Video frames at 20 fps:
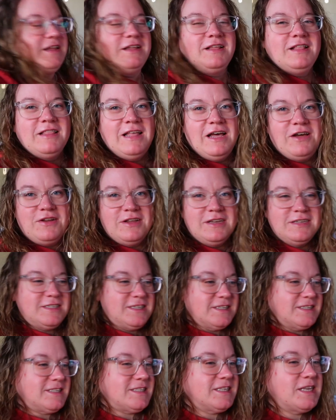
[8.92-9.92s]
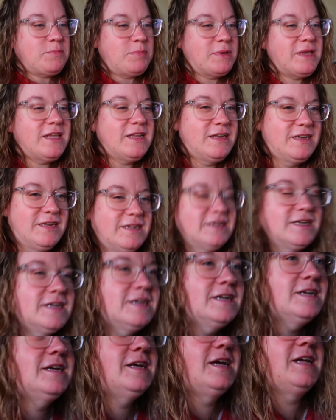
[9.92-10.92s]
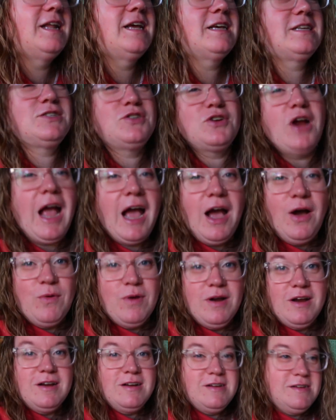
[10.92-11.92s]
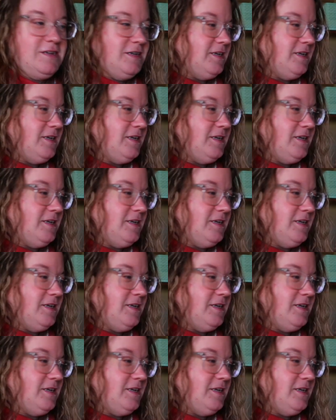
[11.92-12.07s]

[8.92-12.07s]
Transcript: it allowed us to sleep in an extra hour